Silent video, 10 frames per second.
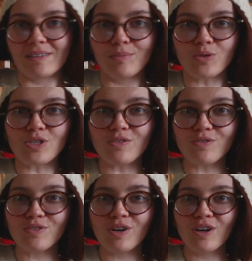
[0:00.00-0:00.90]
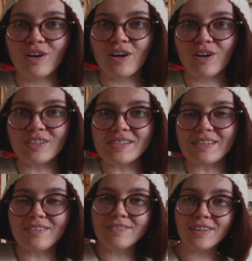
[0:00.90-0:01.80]
motif on the
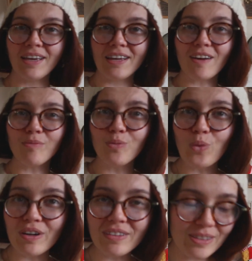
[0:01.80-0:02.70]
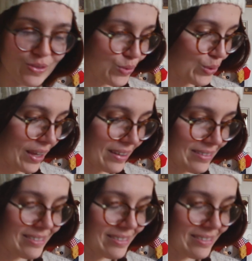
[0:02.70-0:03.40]
sleeve. And I've been wearing this for like